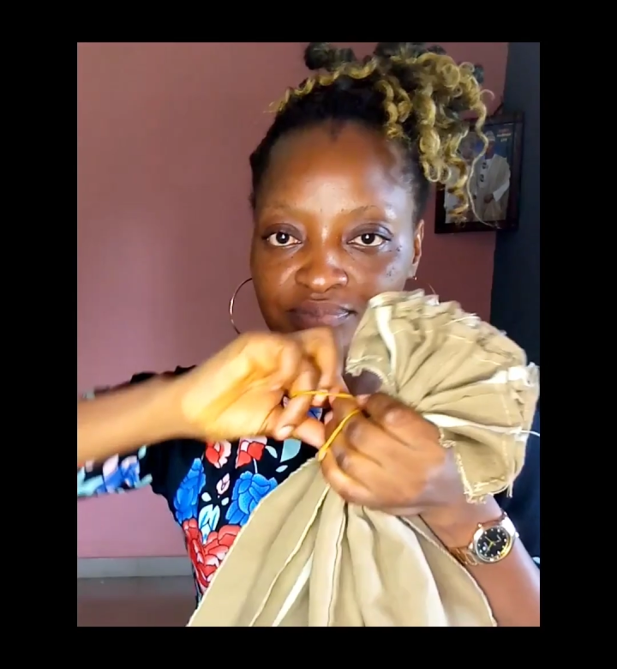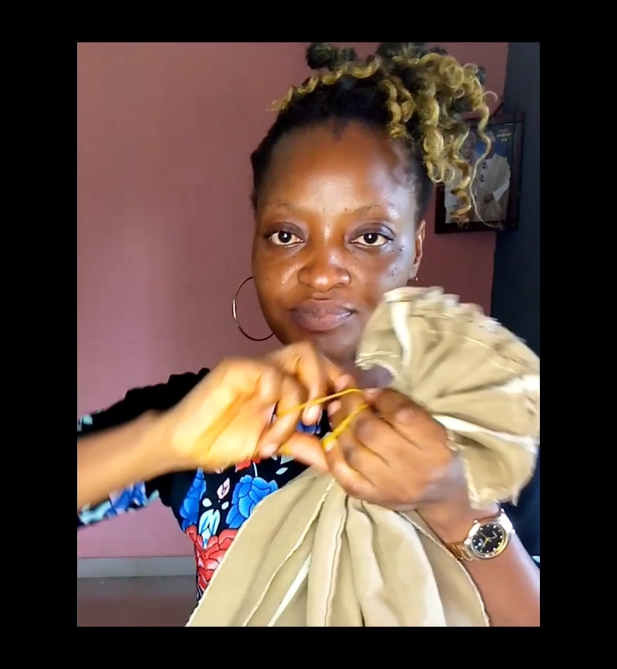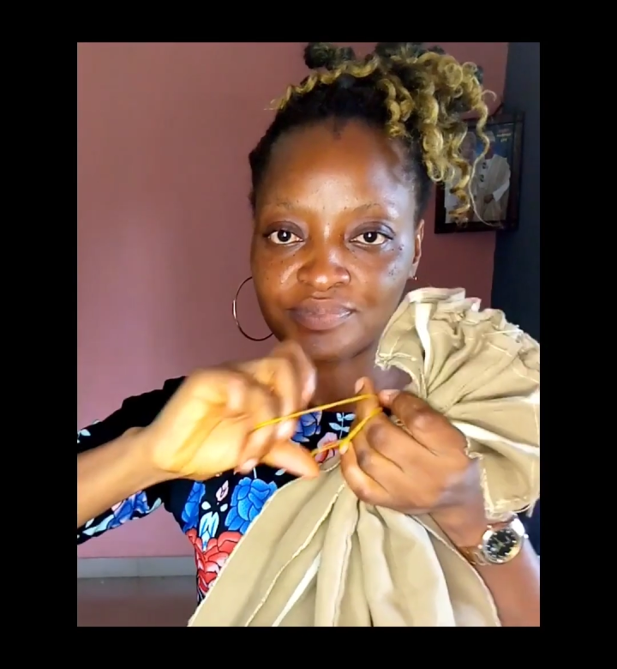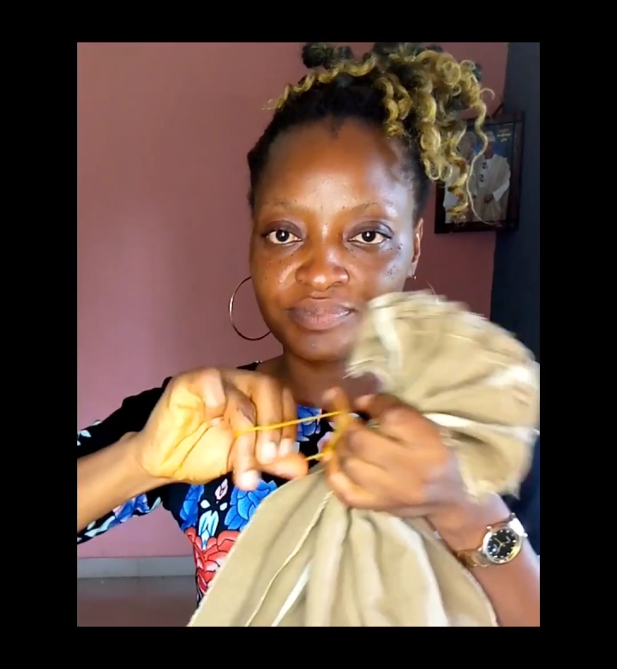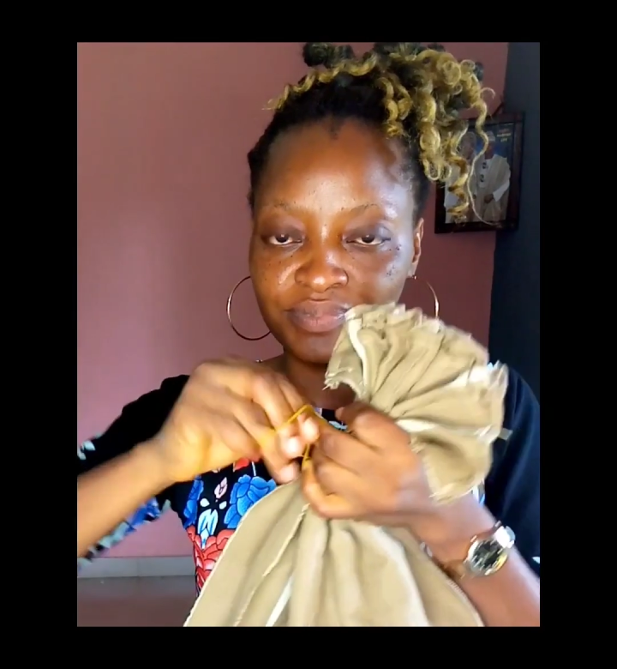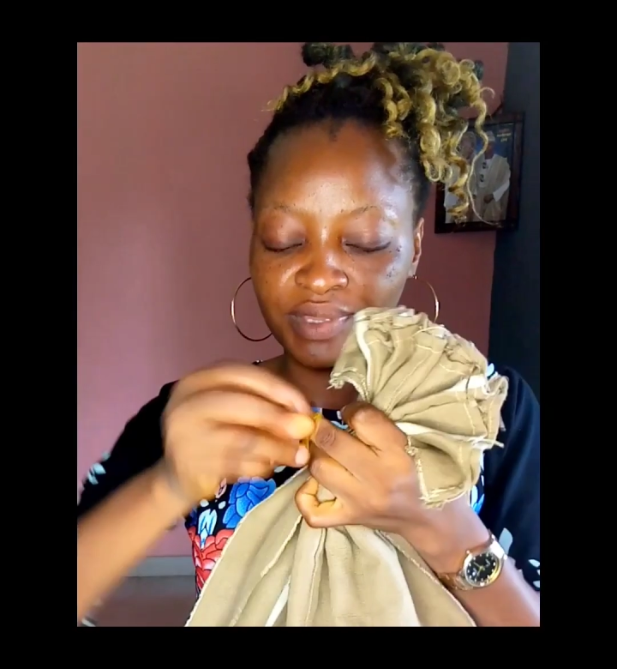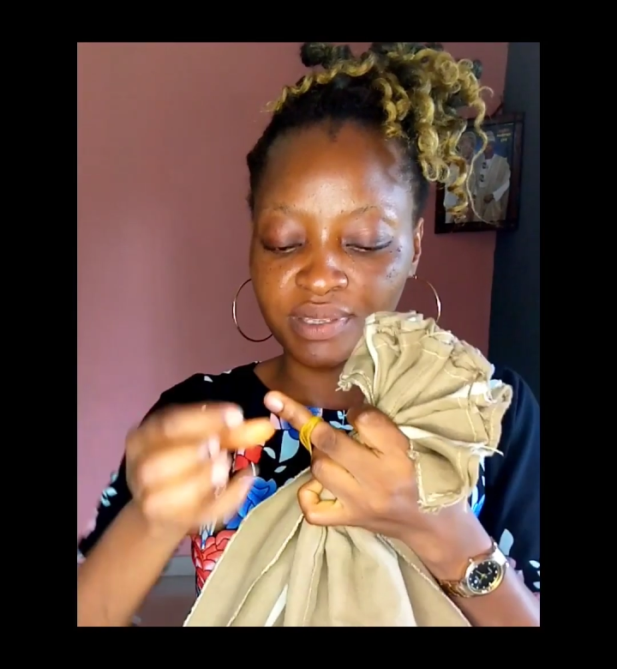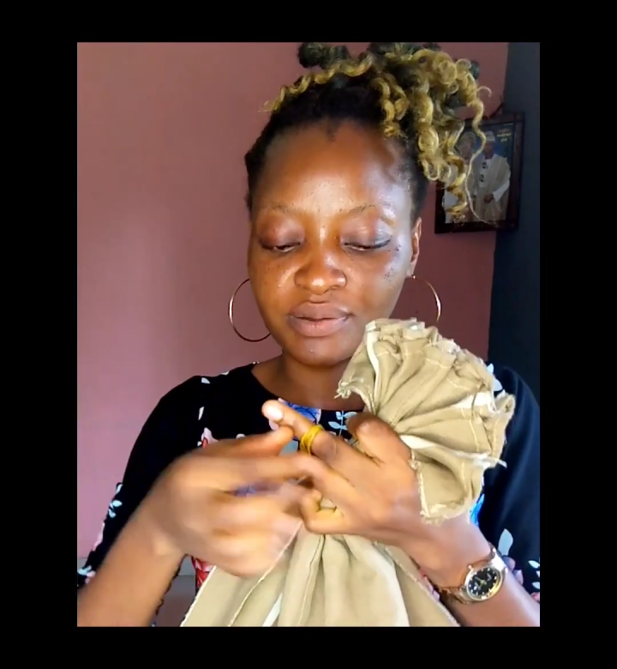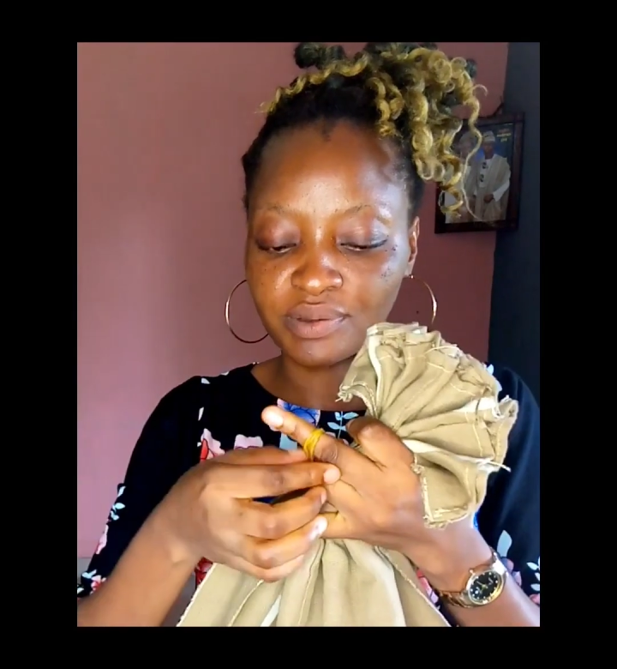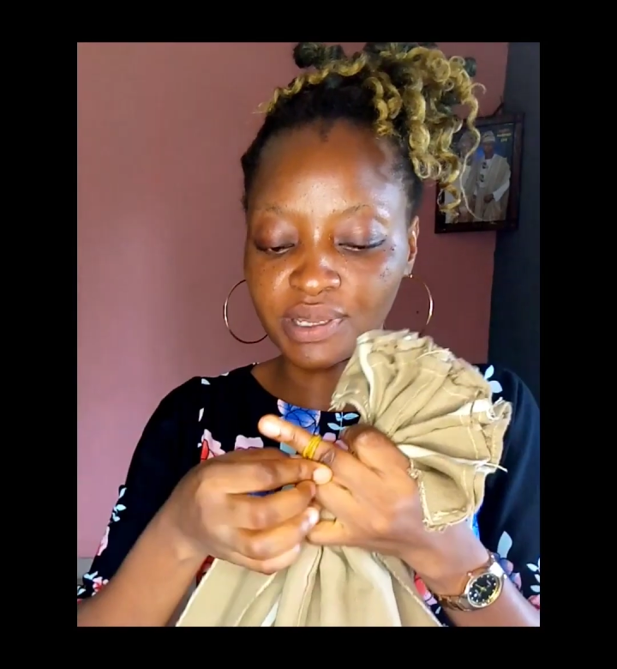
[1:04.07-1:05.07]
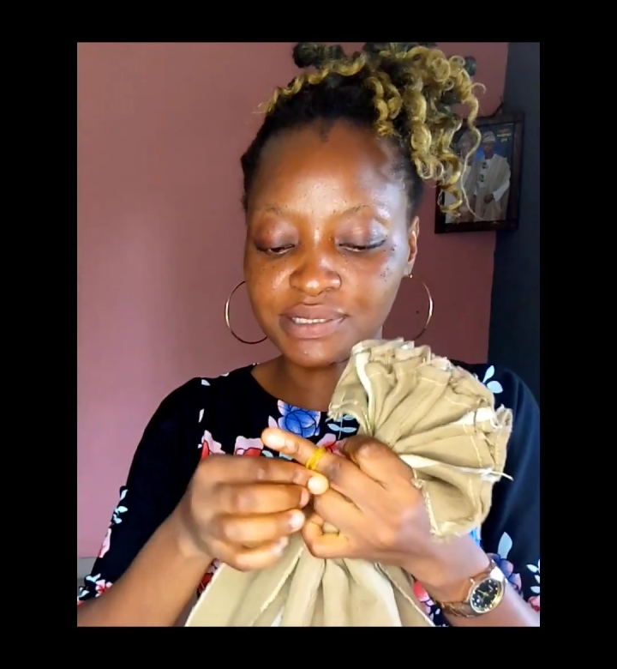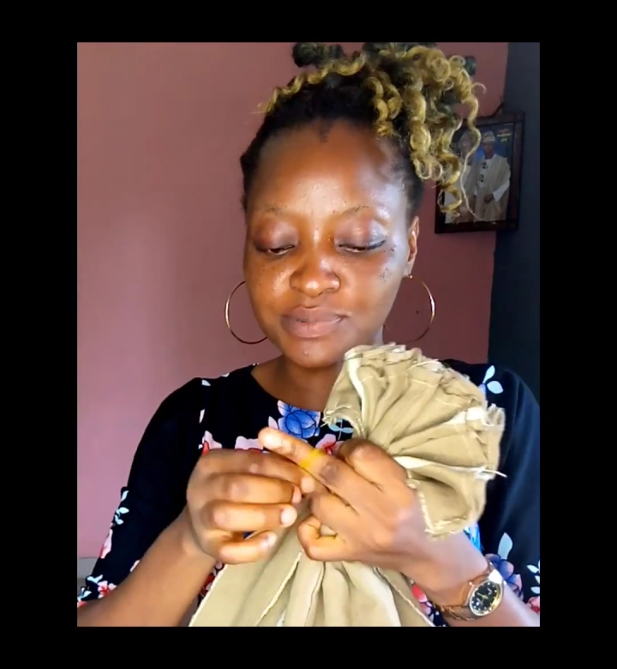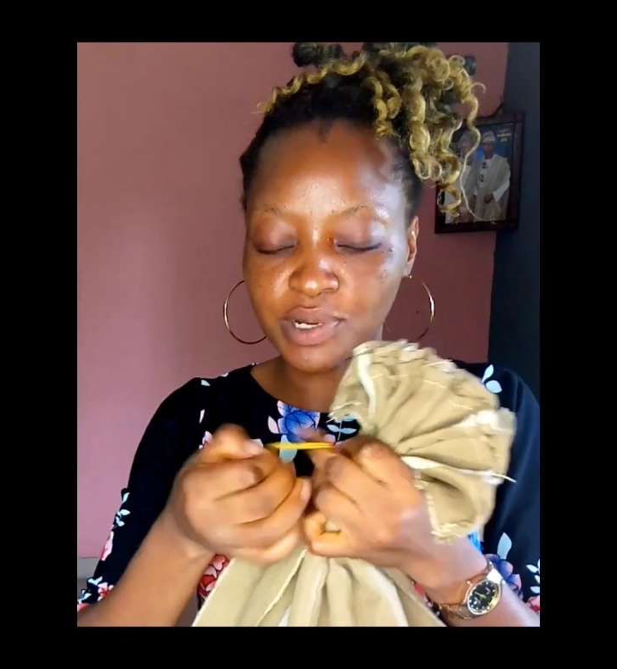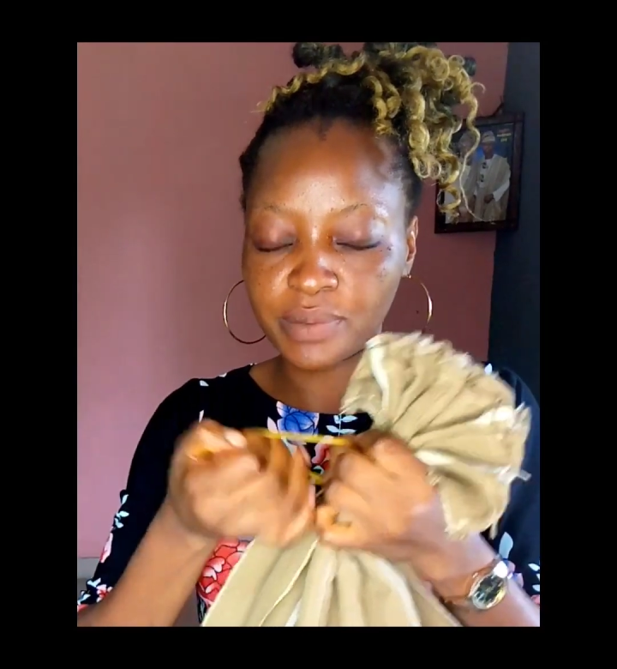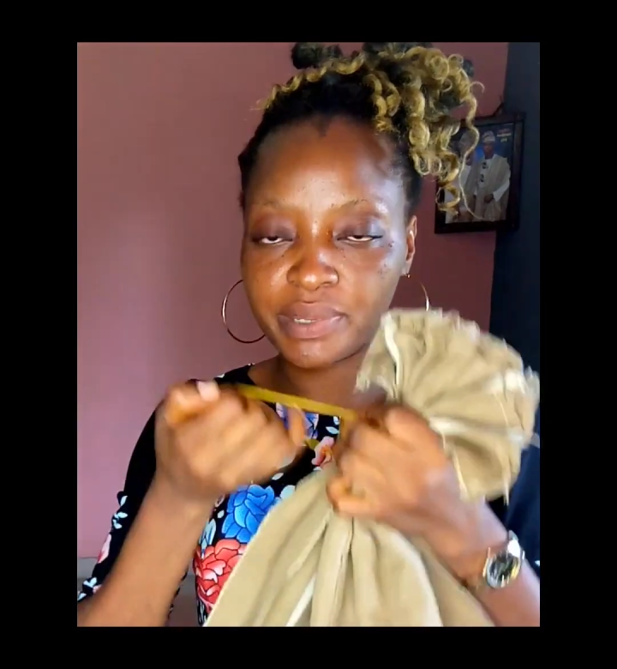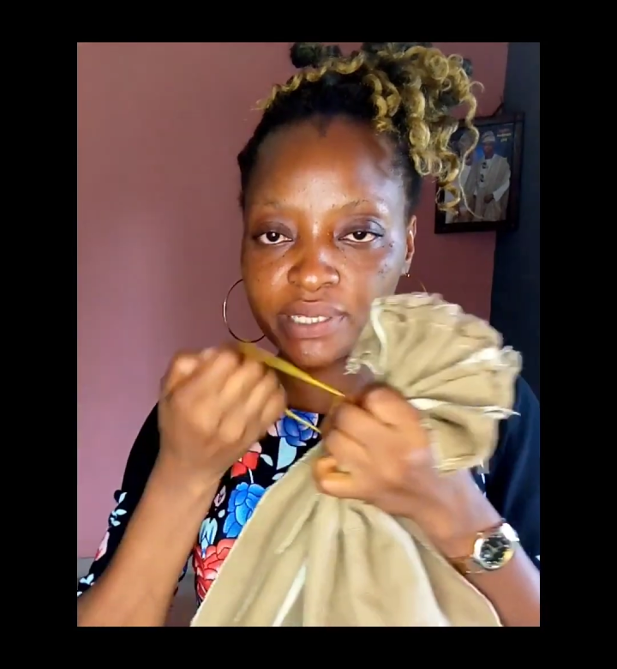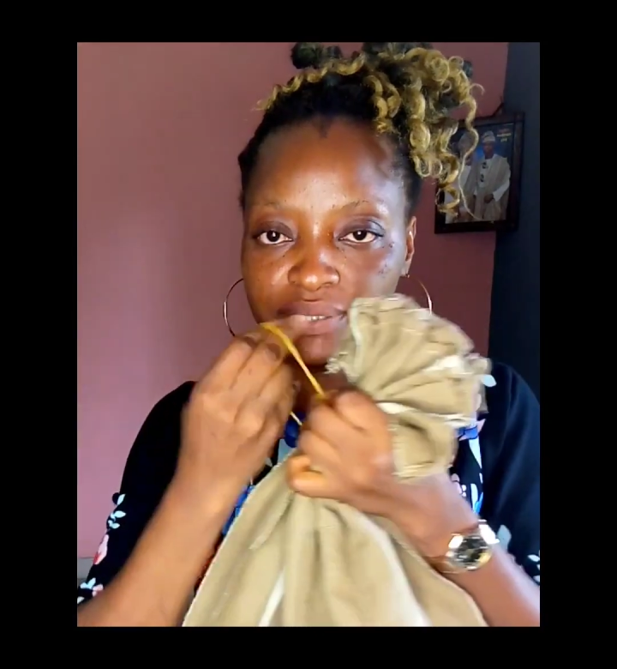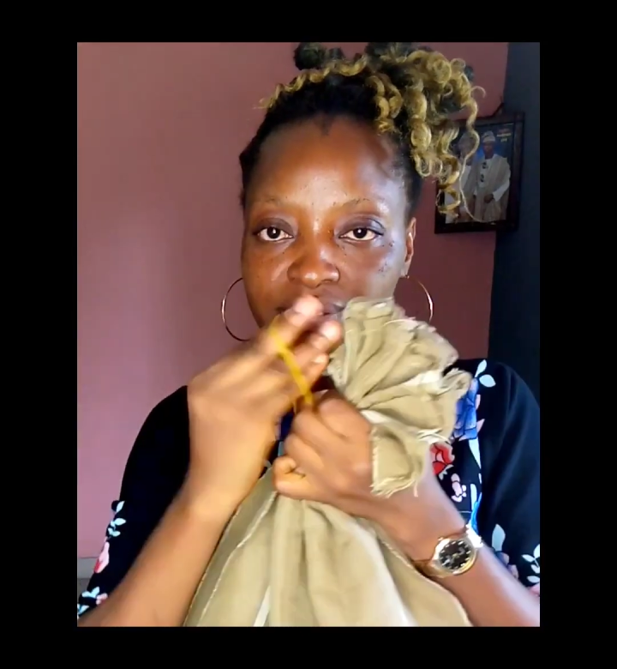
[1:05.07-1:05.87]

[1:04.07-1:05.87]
lengths as seen in the video.